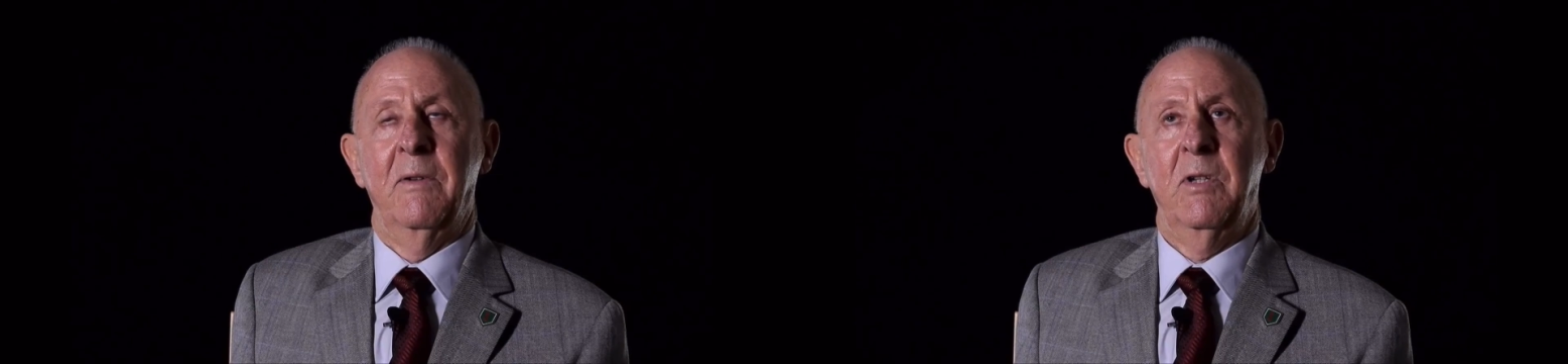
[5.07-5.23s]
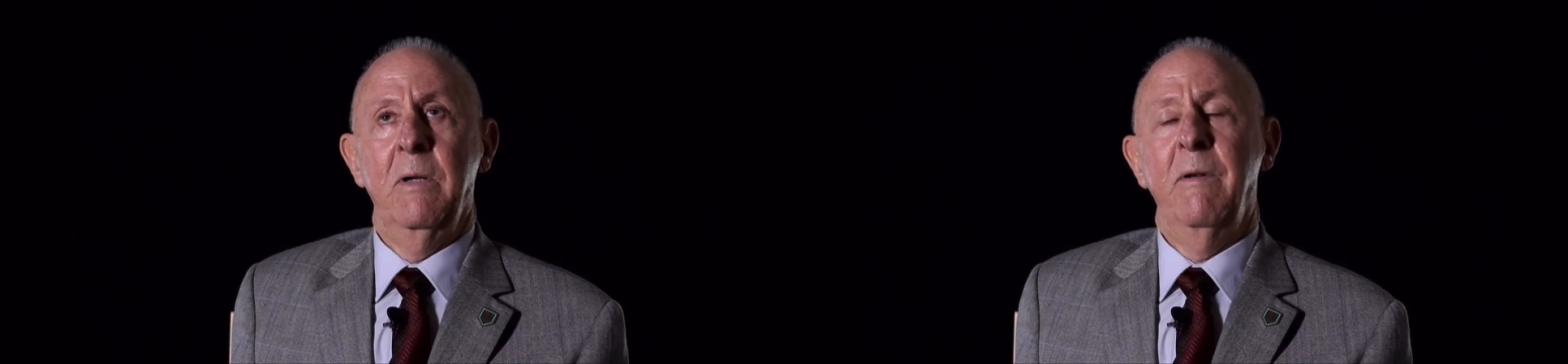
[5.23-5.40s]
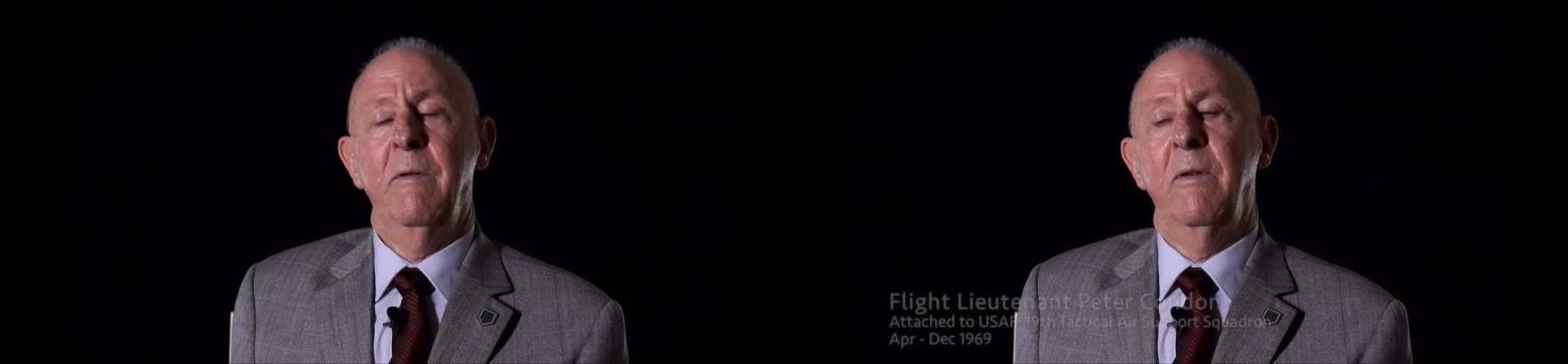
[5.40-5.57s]

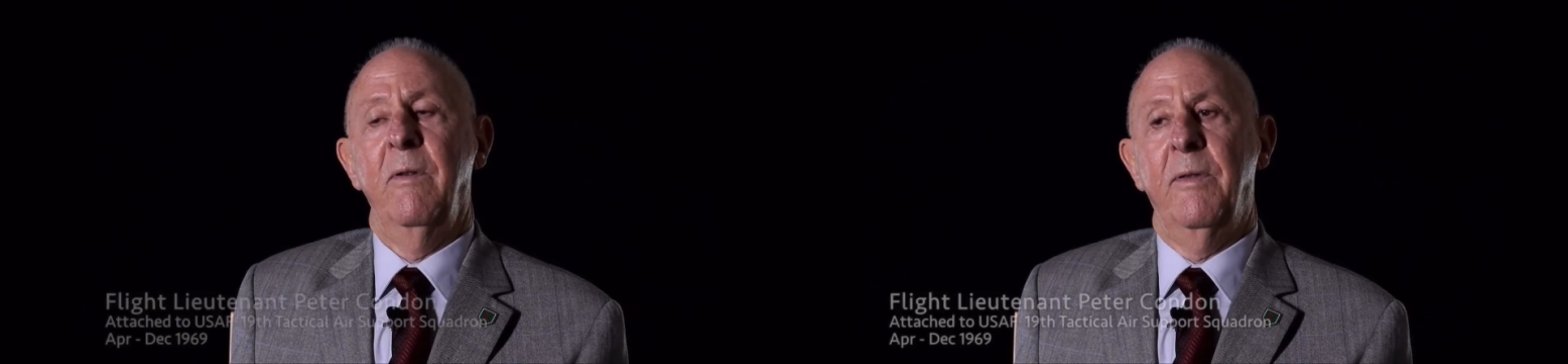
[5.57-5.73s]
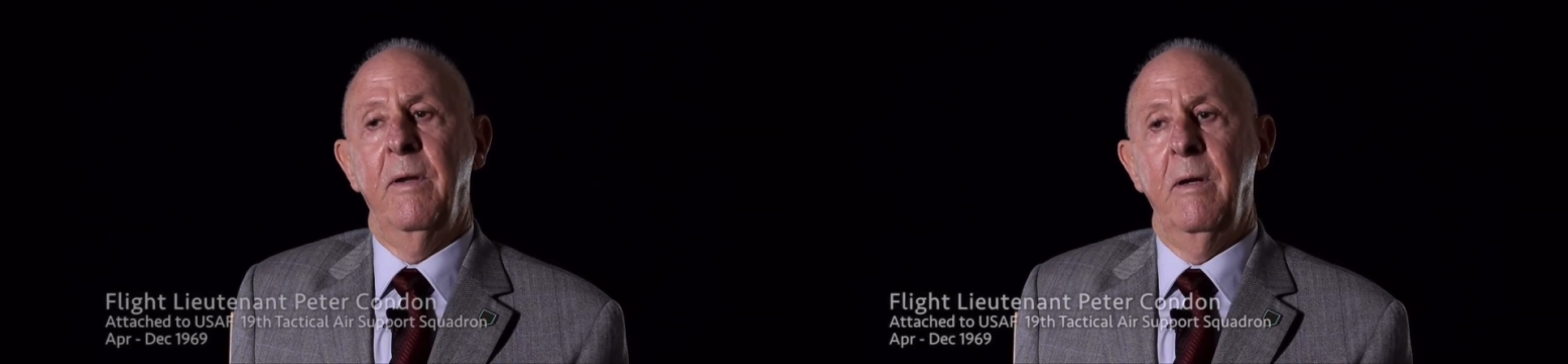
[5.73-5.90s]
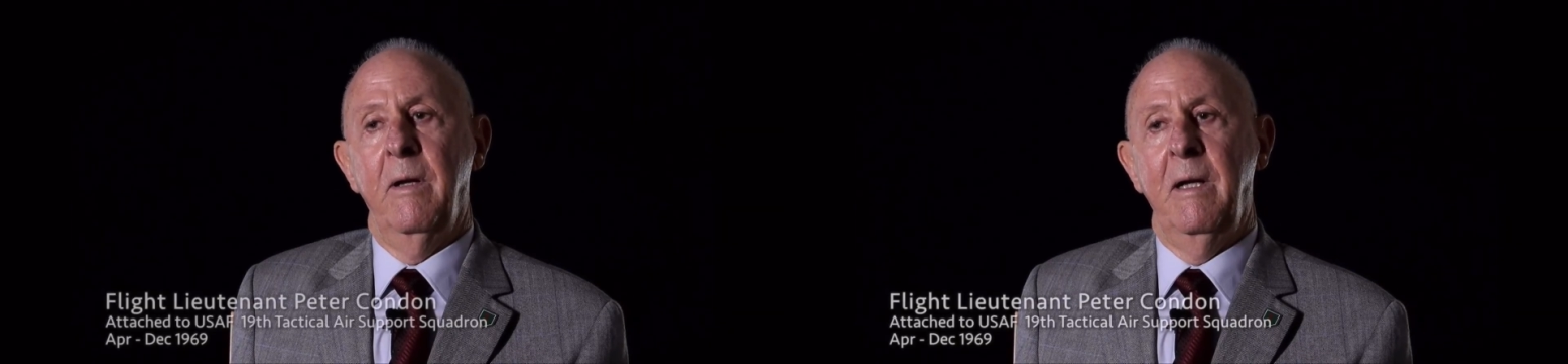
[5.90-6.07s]

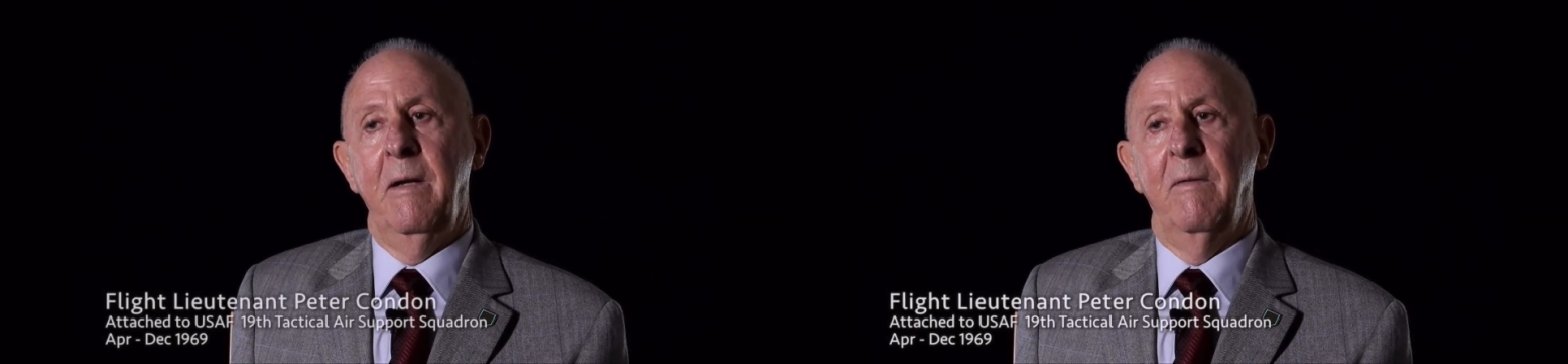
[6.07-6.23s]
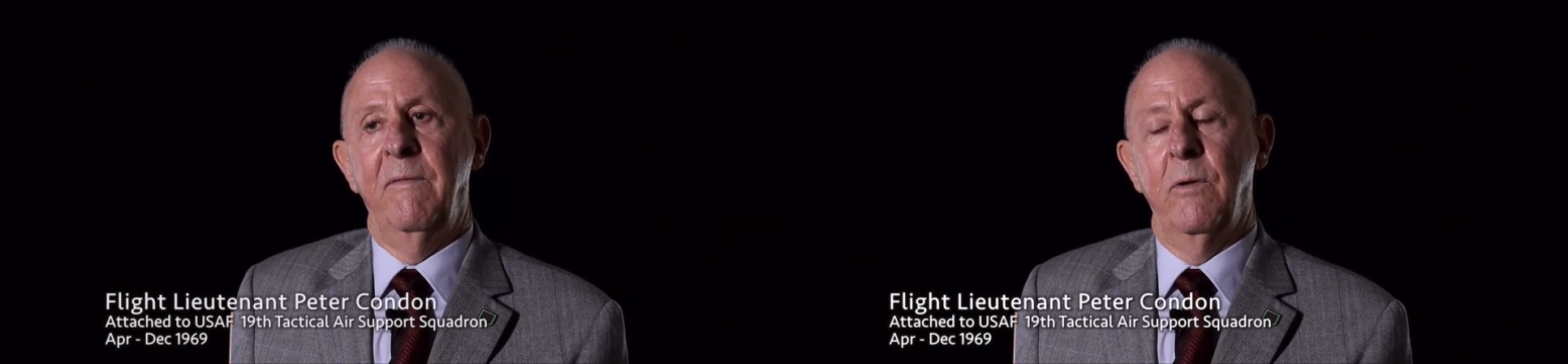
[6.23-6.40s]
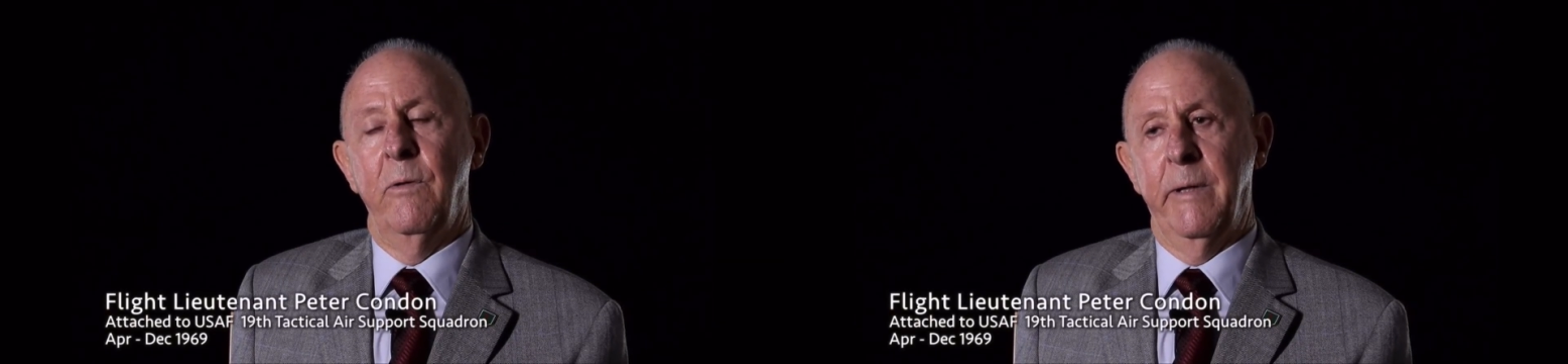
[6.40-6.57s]
230
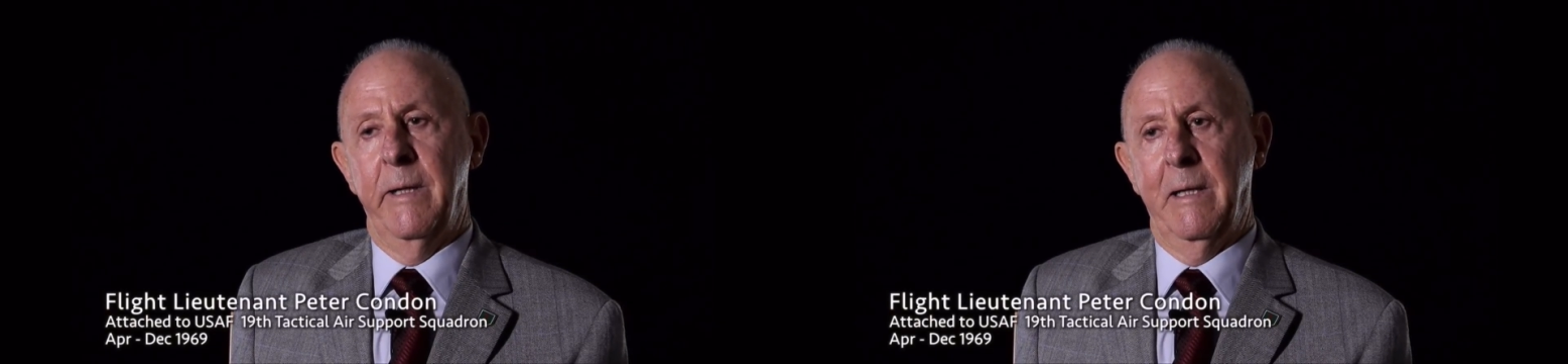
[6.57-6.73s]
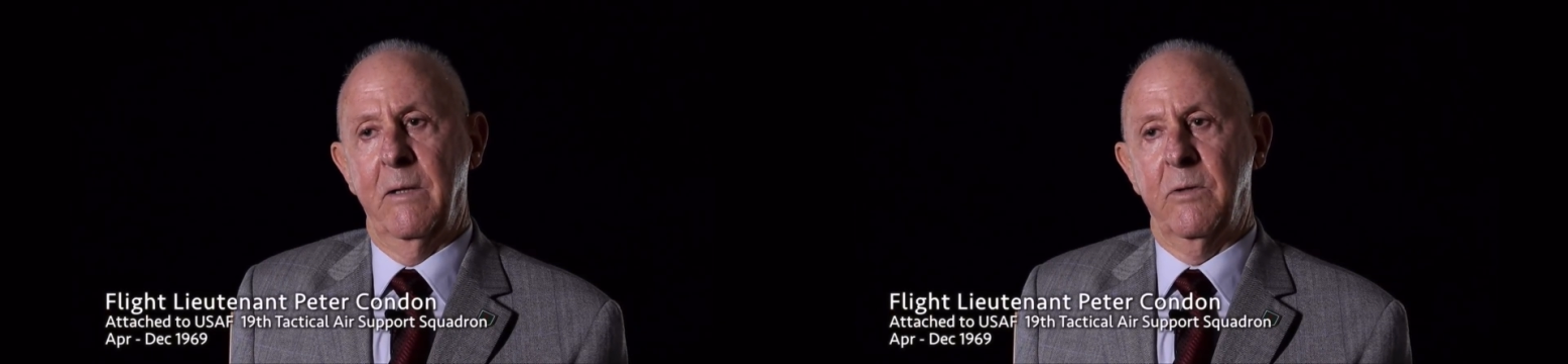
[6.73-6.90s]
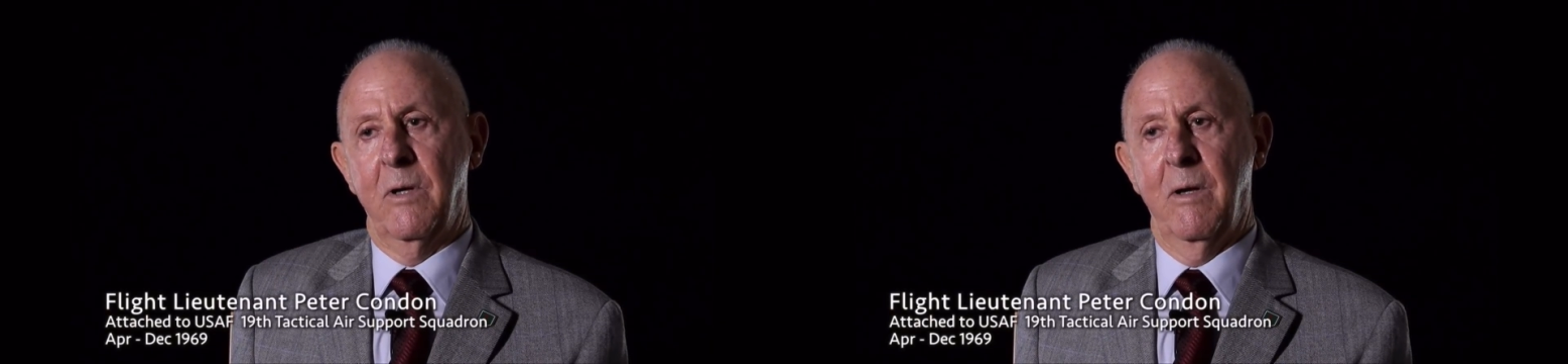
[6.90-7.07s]
forward air
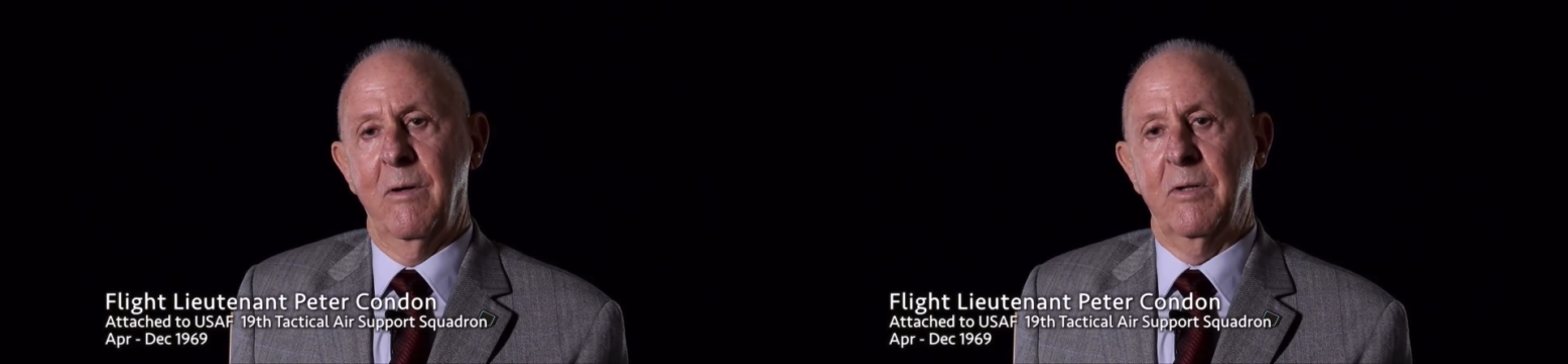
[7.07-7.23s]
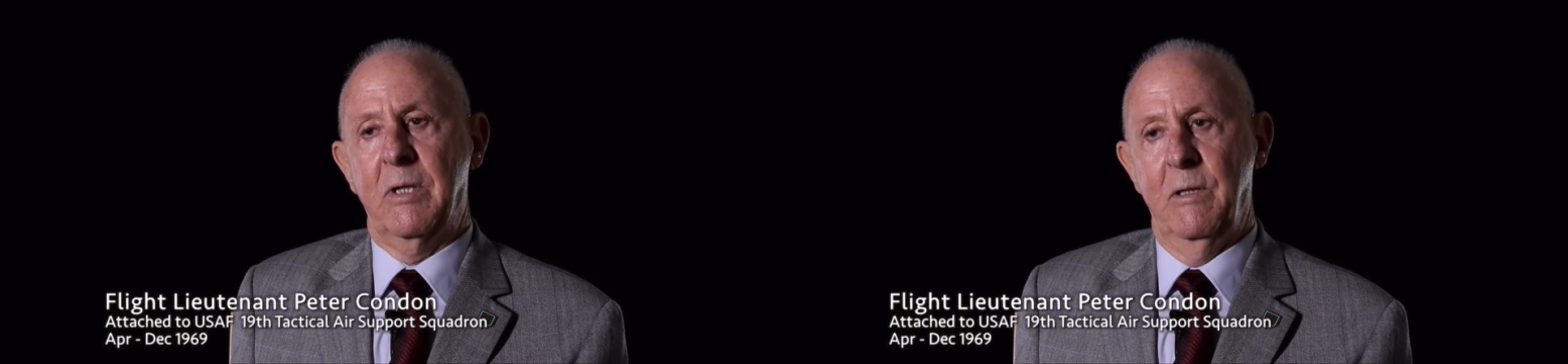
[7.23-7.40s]
controllers